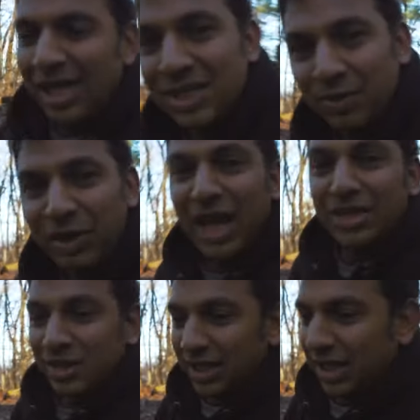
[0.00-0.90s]
So we
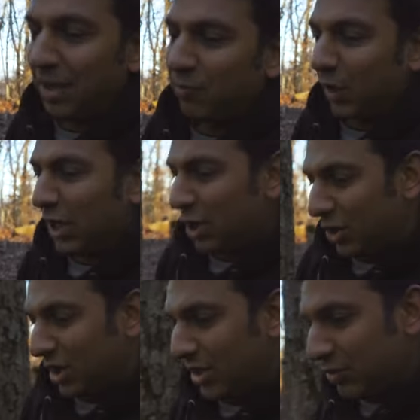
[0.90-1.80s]
actually came way
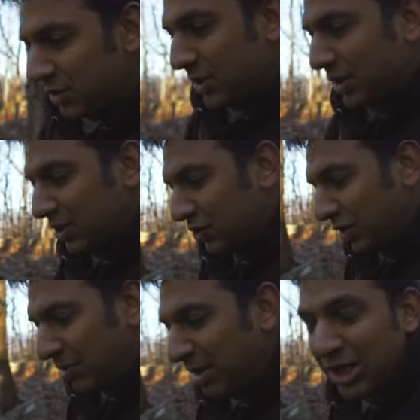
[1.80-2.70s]
early. It was
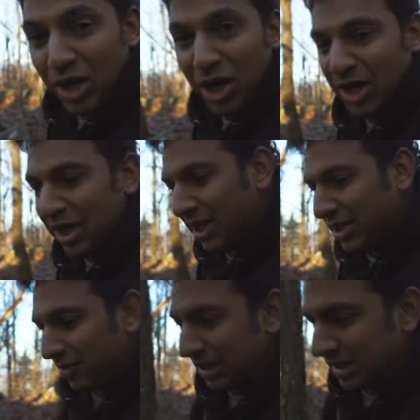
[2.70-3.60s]
extremely dark,
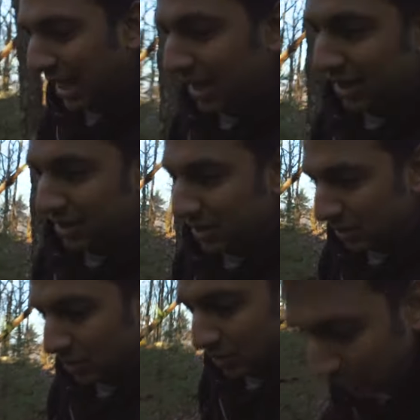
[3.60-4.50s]
so we decided to